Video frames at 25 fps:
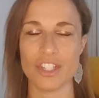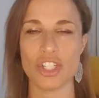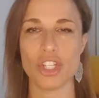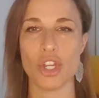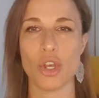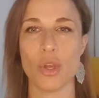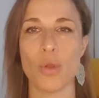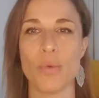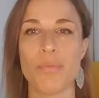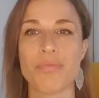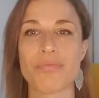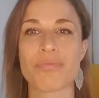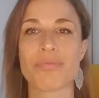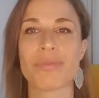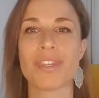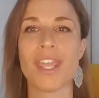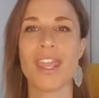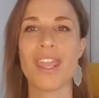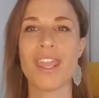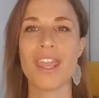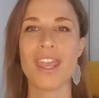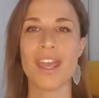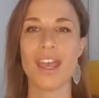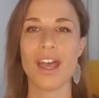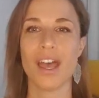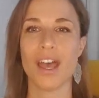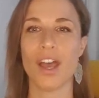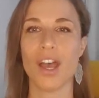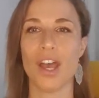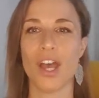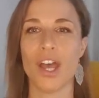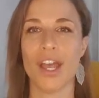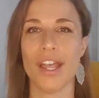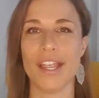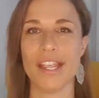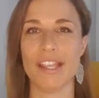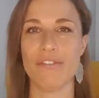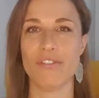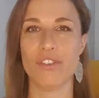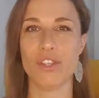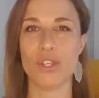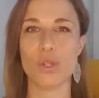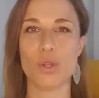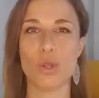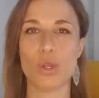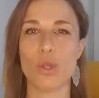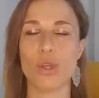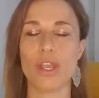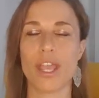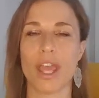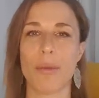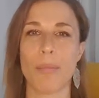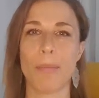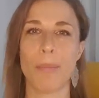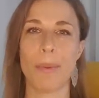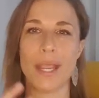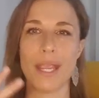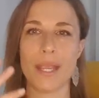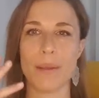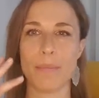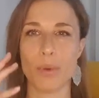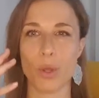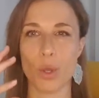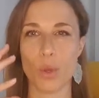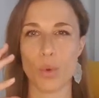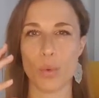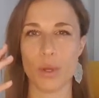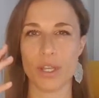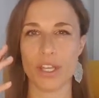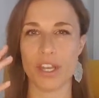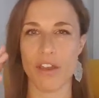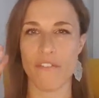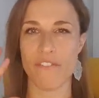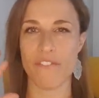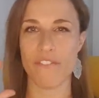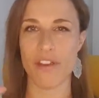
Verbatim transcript: So uh, if you look at people with a